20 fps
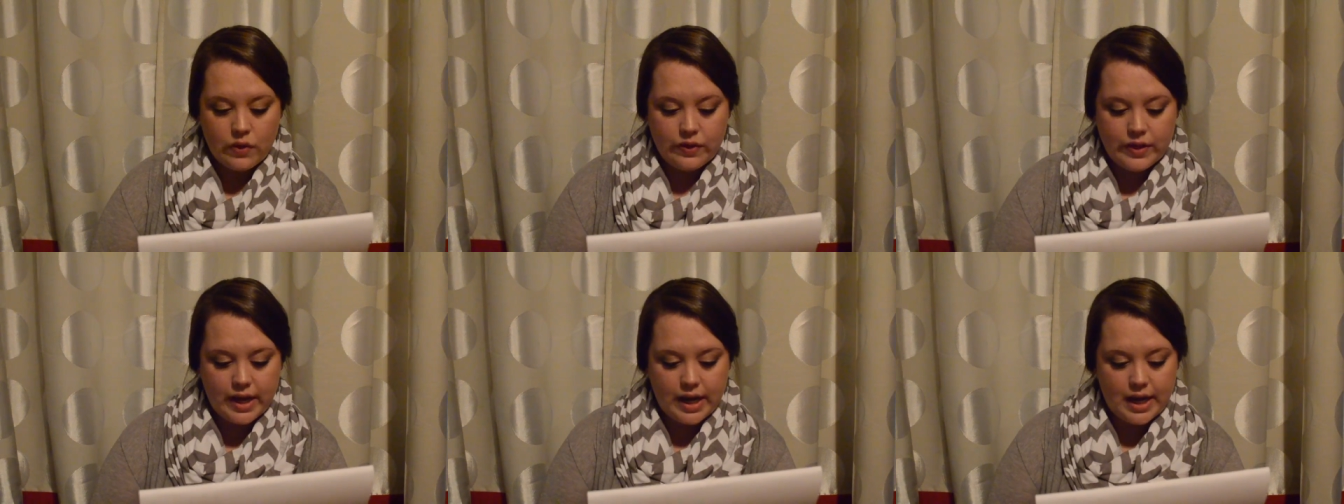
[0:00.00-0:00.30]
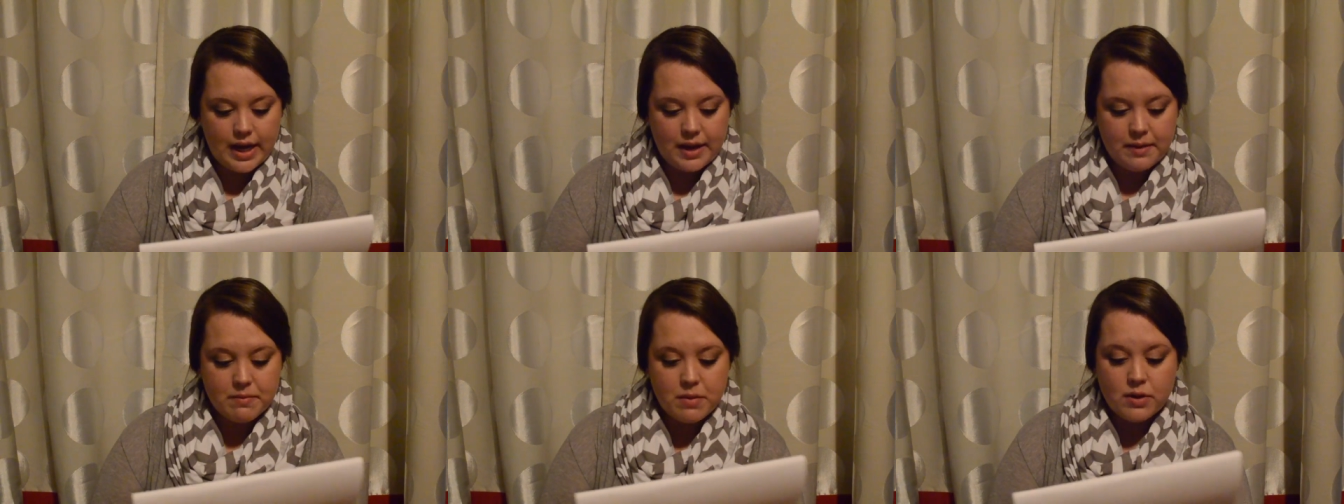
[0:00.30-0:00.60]

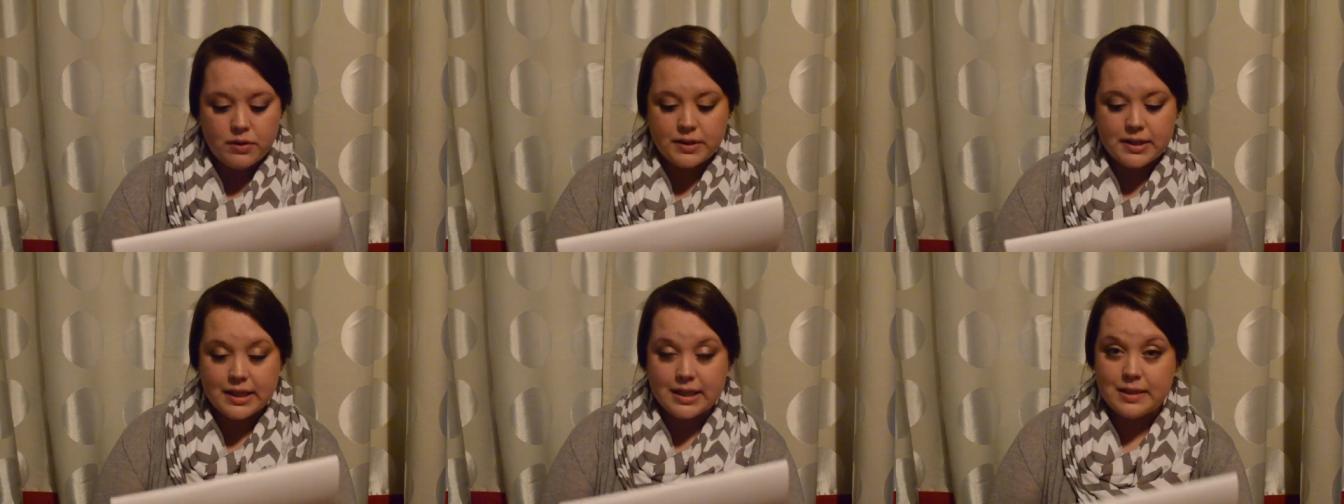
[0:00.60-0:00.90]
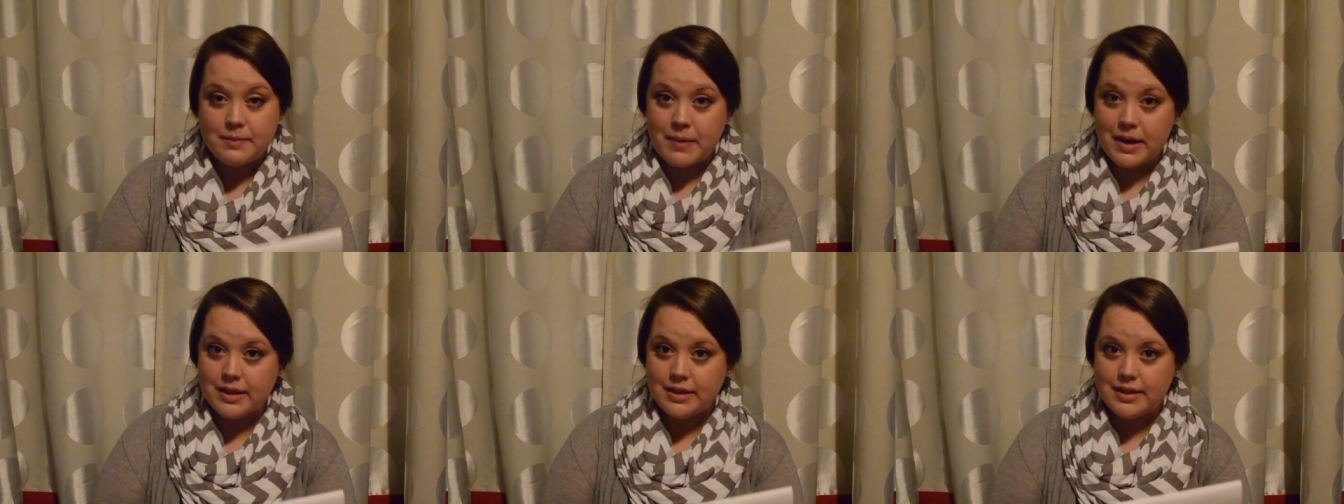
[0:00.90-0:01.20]
the most
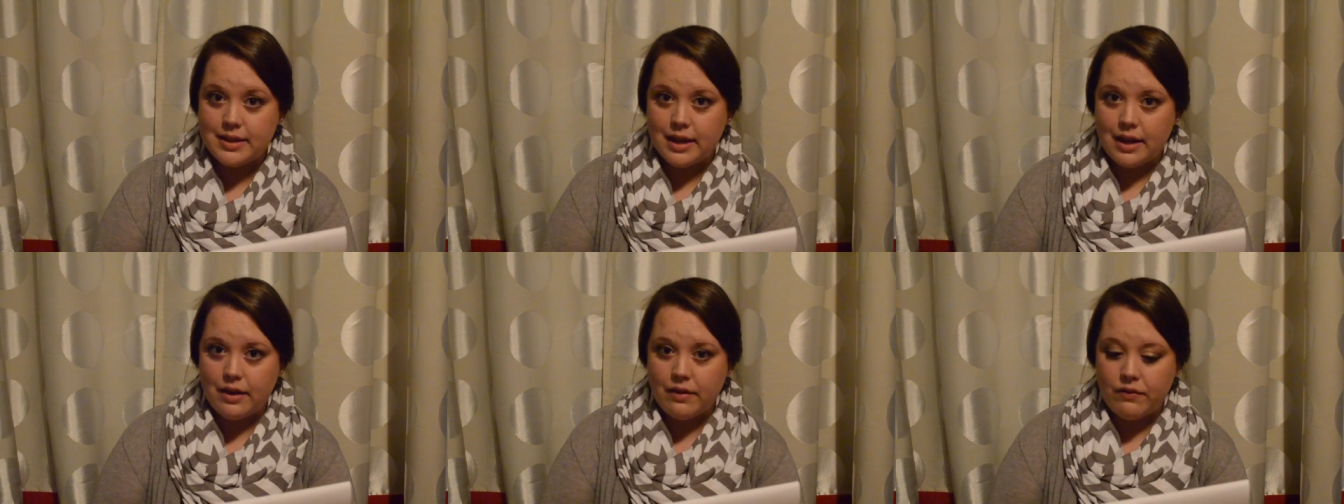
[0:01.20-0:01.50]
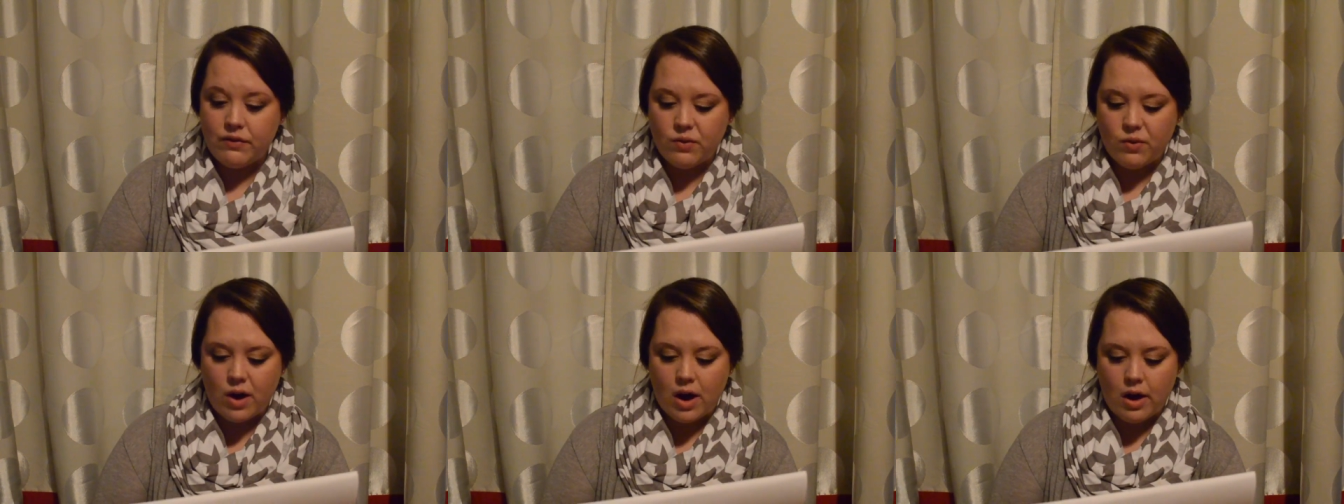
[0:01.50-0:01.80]

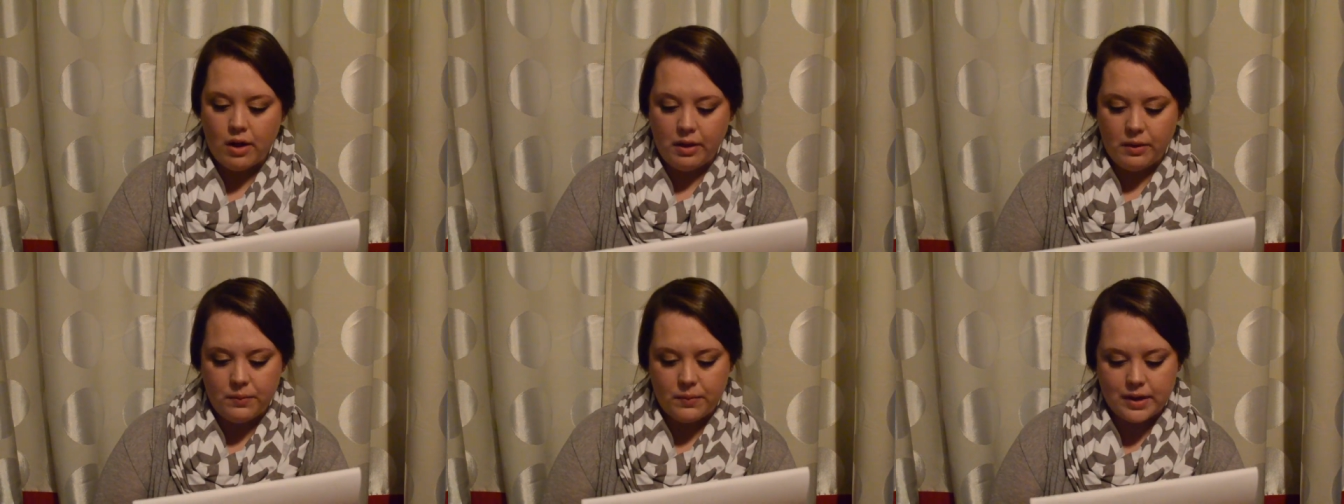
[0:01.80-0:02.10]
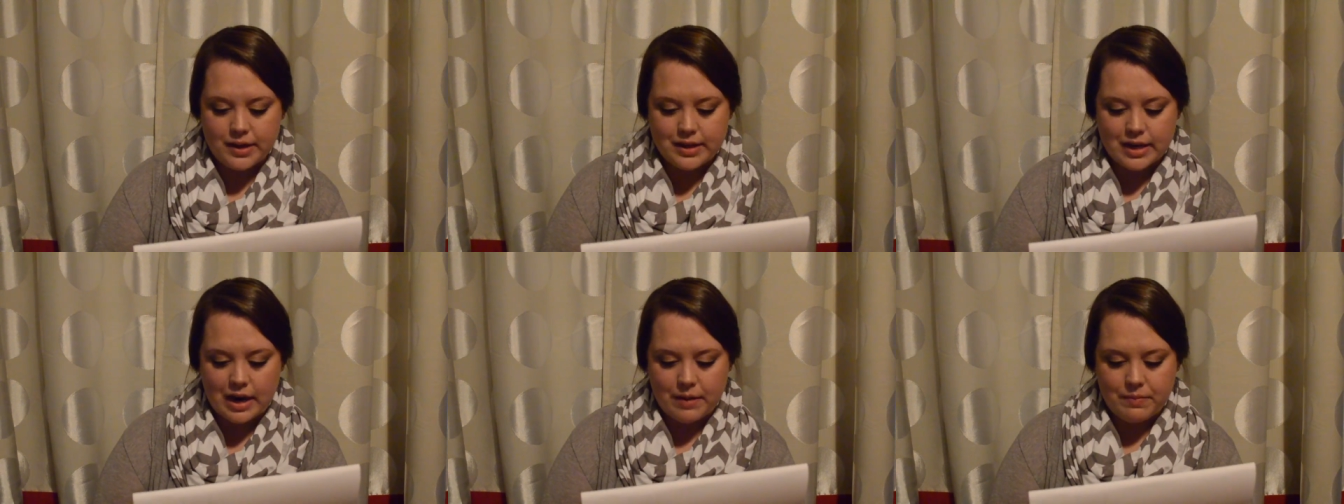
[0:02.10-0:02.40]
expensive
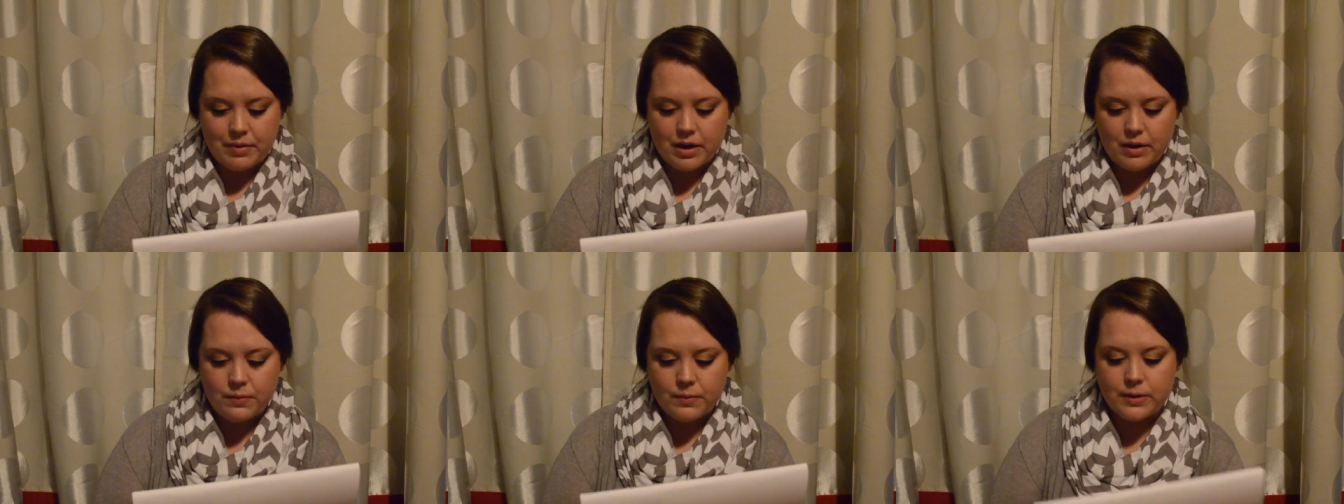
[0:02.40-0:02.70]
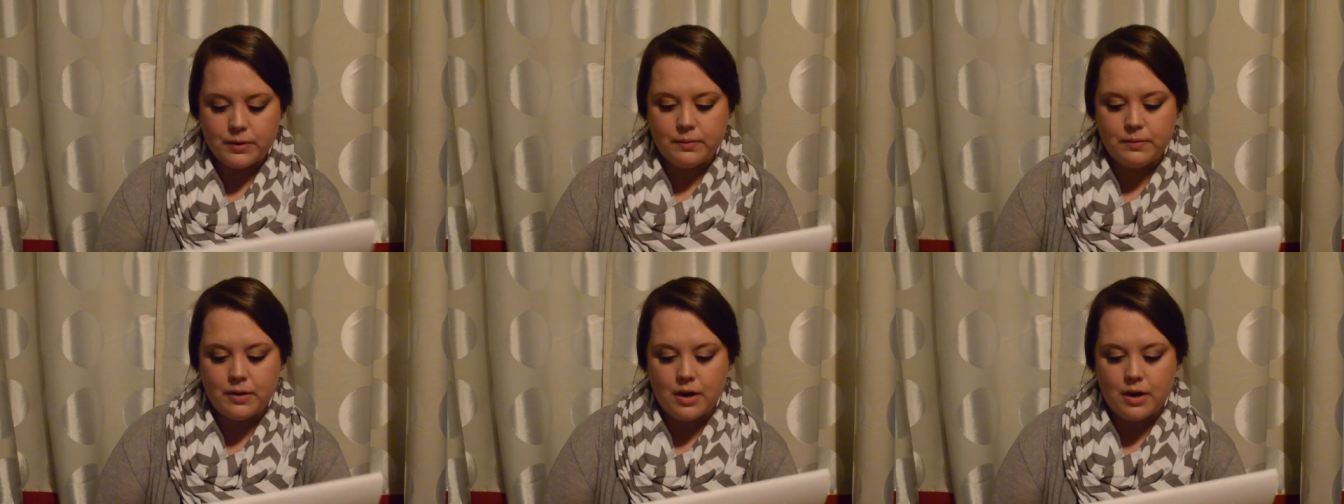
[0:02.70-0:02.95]
all-in-one diaper would